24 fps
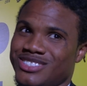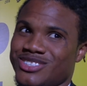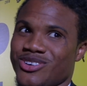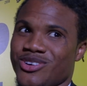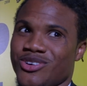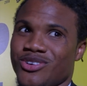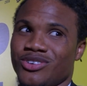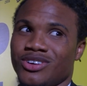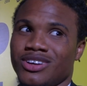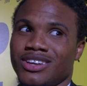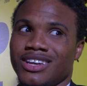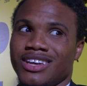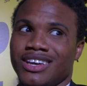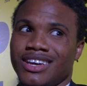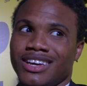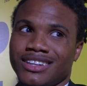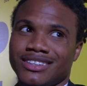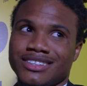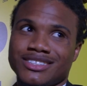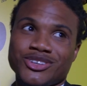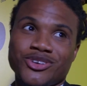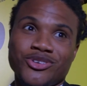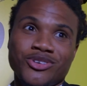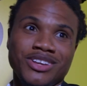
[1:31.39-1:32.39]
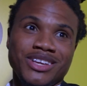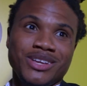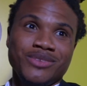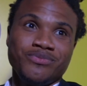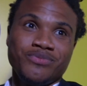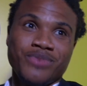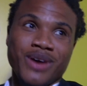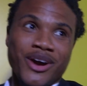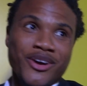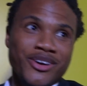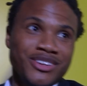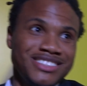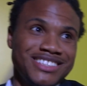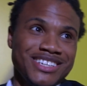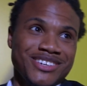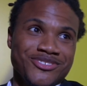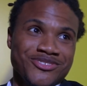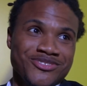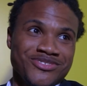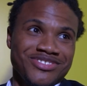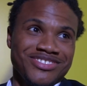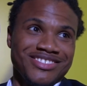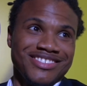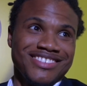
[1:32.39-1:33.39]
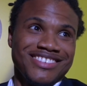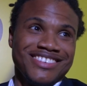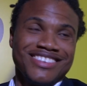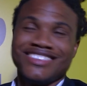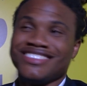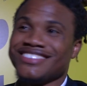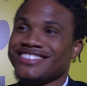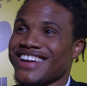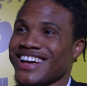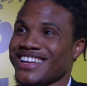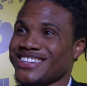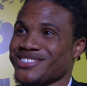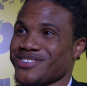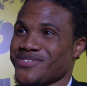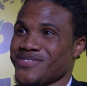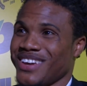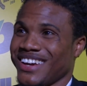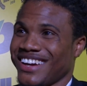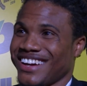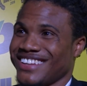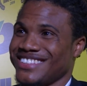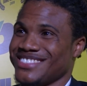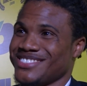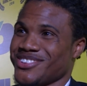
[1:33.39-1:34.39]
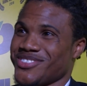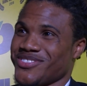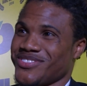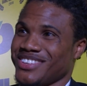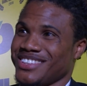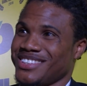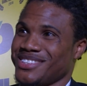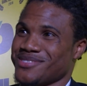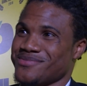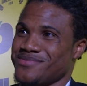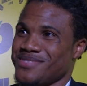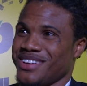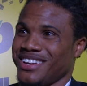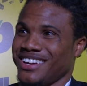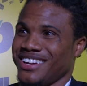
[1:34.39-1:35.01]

So it is only imperative that Jamaicans love it, to be